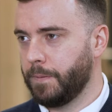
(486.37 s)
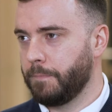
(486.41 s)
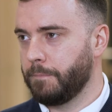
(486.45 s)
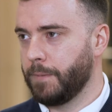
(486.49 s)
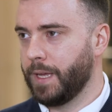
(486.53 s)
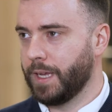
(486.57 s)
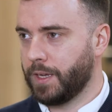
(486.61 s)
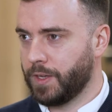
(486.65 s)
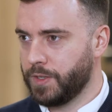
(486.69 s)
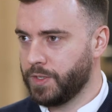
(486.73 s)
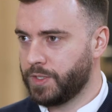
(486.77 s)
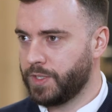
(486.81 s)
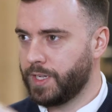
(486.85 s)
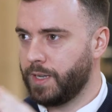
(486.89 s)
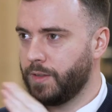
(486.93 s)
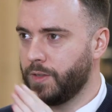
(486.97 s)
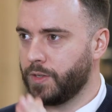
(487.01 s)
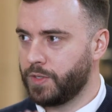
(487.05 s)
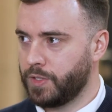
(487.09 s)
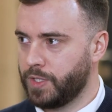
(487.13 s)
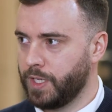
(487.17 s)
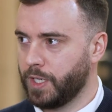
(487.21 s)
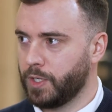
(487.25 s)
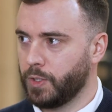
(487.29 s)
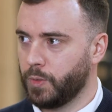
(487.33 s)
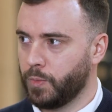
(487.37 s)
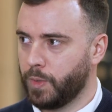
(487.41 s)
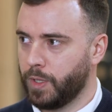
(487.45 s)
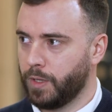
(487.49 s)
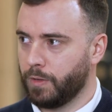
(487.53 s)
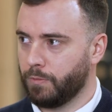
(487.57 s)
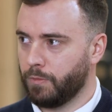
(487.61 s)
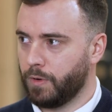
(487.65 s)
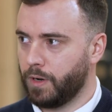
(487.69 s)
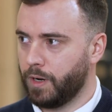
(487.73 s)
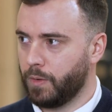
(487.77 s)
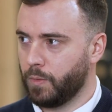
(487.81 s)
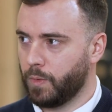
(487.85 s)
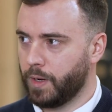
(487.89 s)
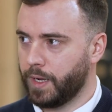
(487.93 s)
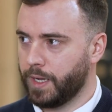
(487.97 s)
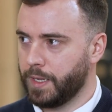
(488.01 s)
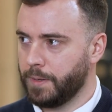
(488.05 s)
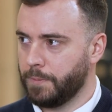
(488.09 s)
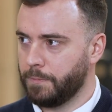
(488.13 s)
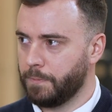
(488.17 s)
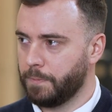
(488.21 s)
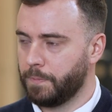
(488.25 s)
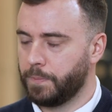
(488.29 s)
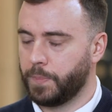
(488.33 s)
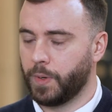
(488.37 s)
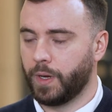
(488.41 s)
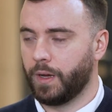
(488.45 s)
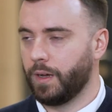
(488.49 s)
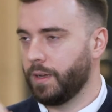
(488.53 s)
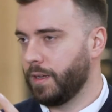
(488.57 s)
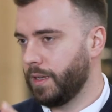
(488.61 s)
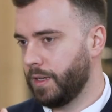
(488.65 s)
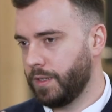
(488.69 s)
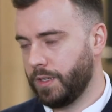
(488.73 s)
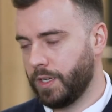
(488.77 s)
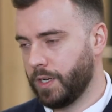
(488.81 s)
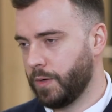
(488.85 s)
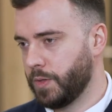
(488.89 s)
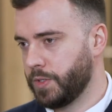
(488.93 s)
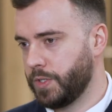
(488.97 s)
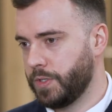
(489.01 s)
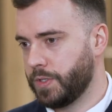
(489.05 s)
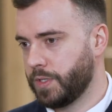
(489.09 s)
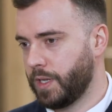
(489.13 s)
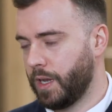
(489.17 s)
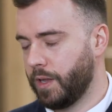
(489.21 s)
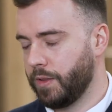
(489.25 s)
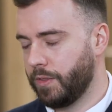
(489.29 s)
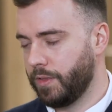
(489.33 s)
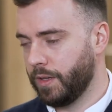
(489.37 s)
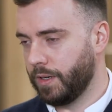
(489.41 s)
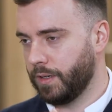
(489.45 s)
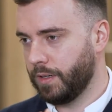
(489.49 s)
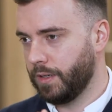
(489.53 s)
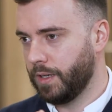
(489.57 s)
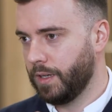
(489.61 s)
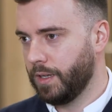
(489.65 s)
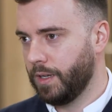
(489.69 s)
It can send a signal in the right way, but as you say, I think